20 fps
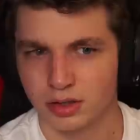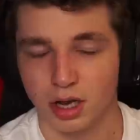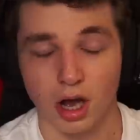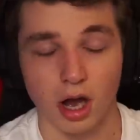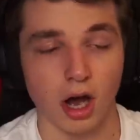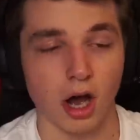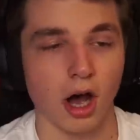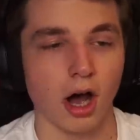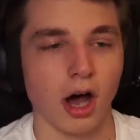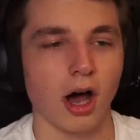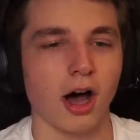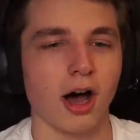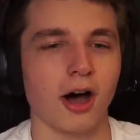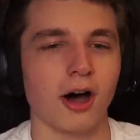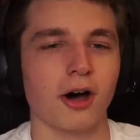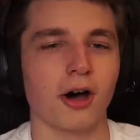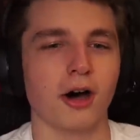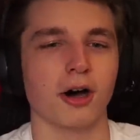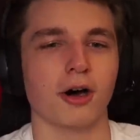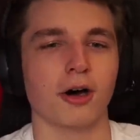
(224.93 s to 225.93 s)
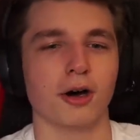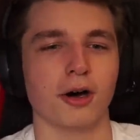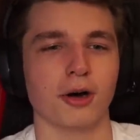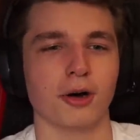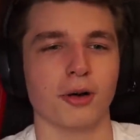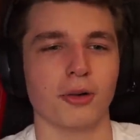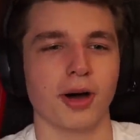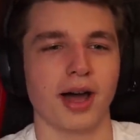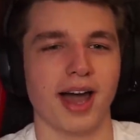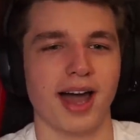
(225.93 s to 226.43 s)

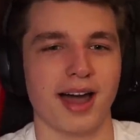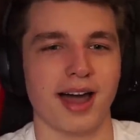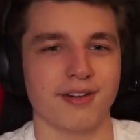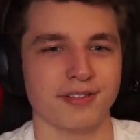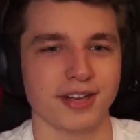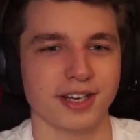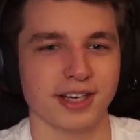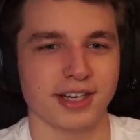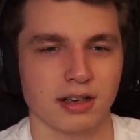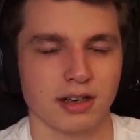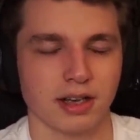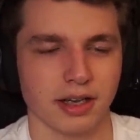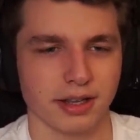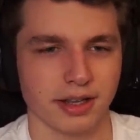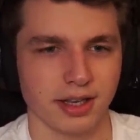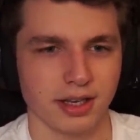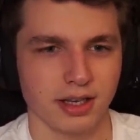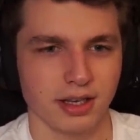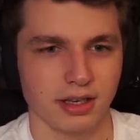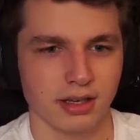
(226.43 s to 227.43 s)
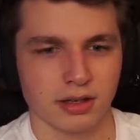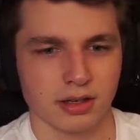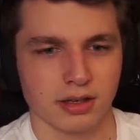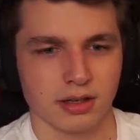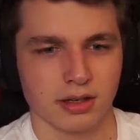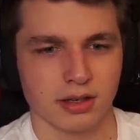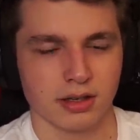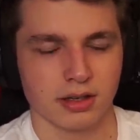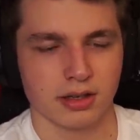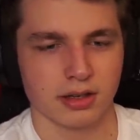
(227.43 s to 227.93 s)
Oh, Havoc, I think.
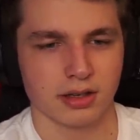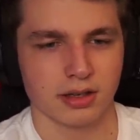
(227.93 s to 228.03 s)
My hearts